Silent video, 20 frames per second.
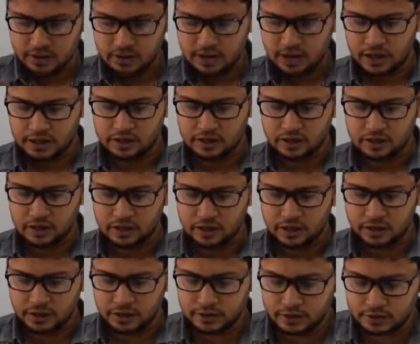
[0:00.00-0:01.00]
that,
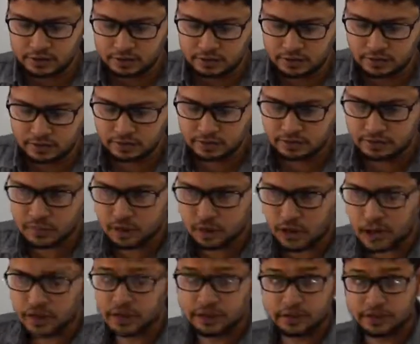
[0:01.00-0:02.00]

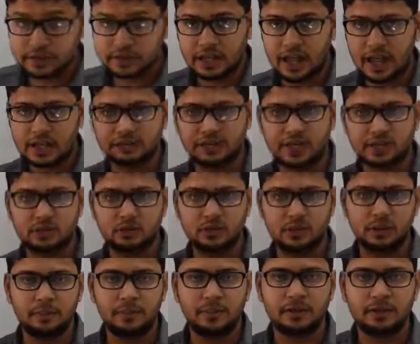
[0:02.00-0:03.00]
and this has
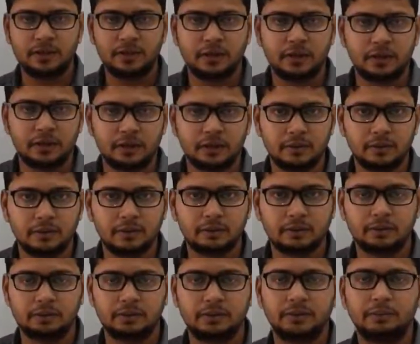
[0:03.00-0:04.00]
actually been
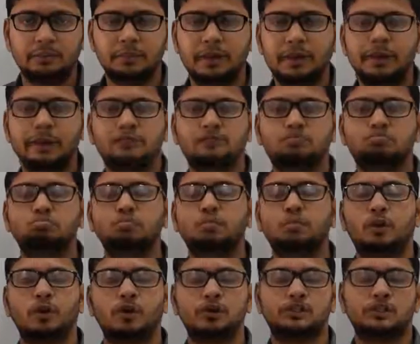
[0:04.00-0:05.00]
the main
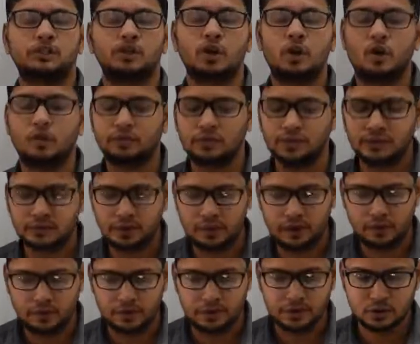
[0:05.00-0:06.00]
policy of these
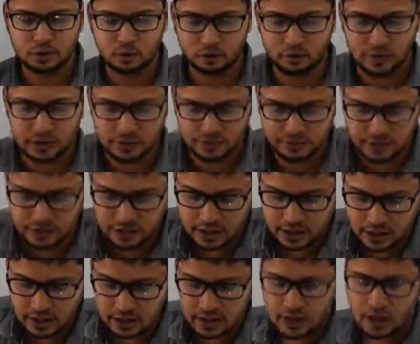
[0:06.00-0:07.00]
countries. So we have
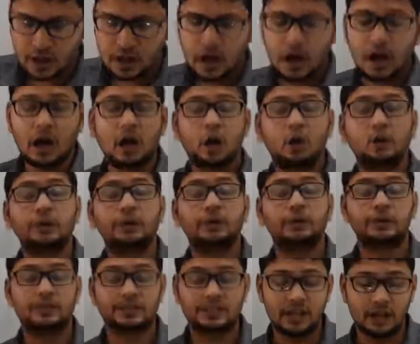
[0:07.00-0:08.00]
seen how in
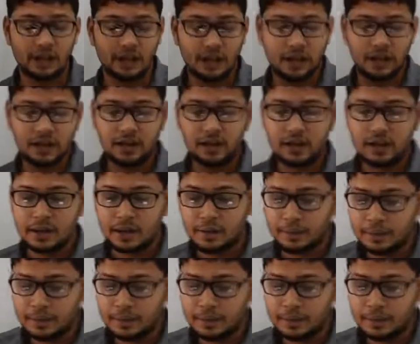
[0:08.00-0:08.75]
recently